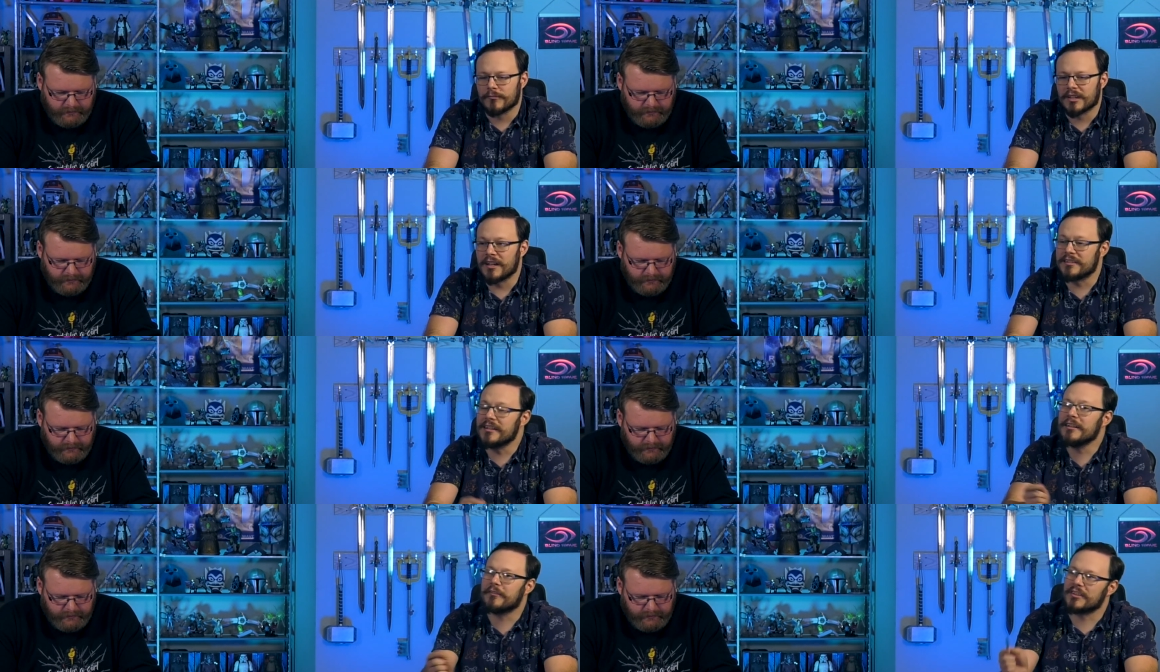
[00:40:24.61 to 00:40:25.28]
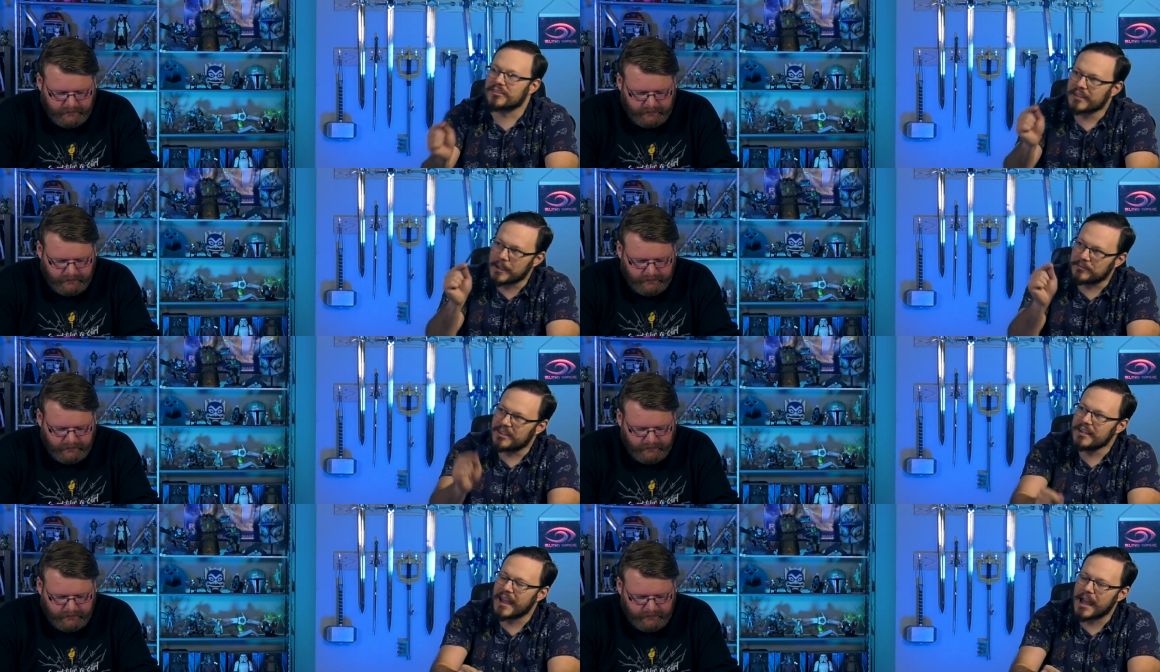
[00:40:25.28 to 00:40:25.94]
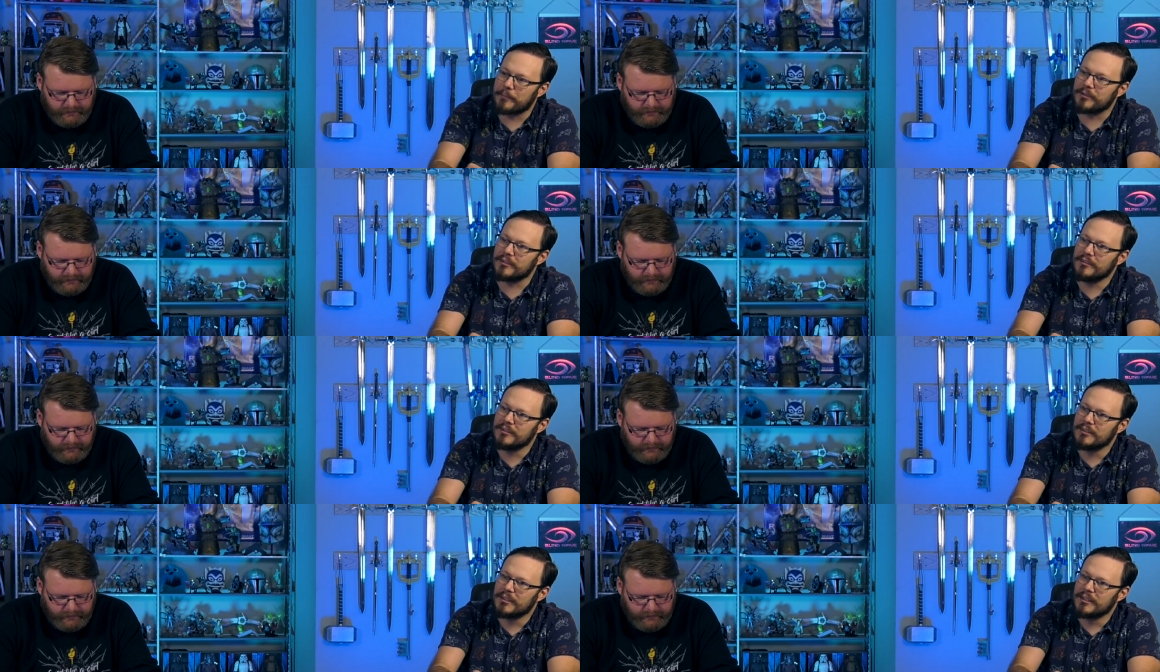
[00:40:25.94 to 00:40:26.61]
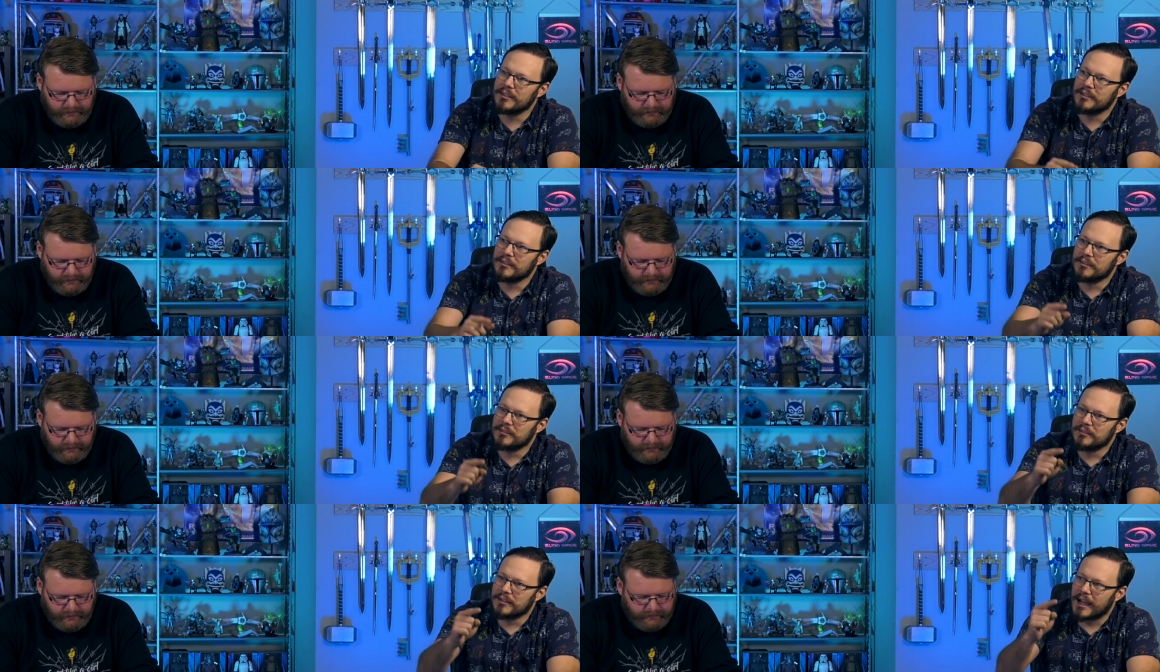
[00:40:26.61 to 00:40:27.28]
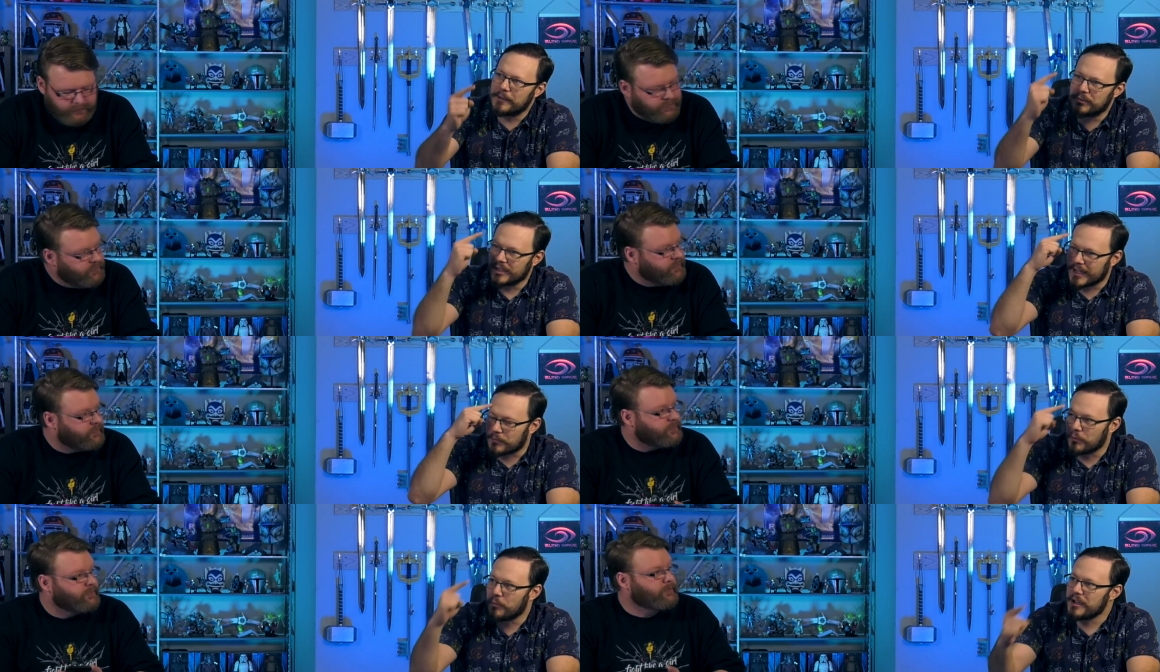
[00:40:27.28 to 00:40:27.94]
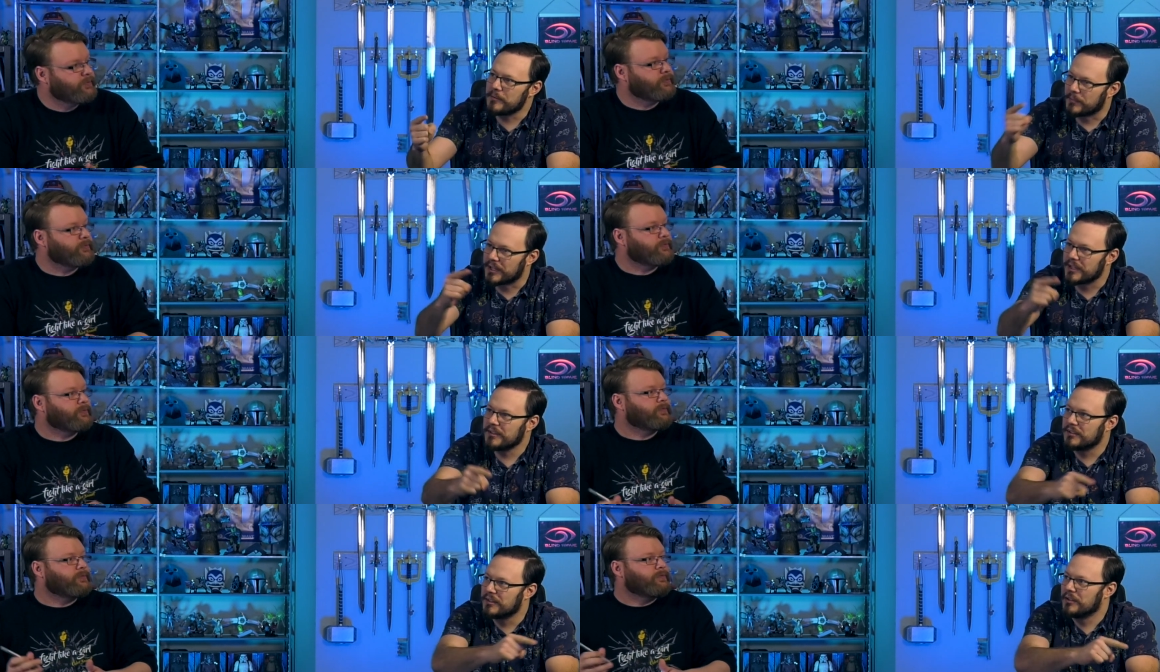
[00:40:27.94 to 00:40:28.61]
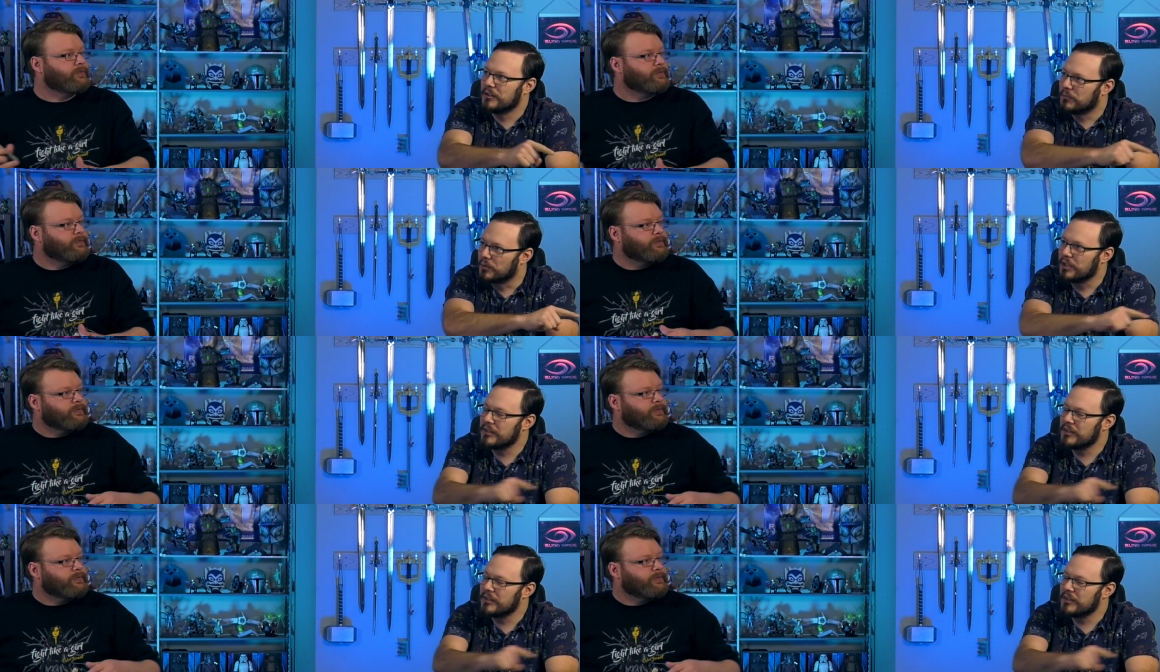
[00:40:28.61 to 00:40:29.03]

Speaker 1: Because then if the snap did happen, I'd be like, well, wait a minute. We're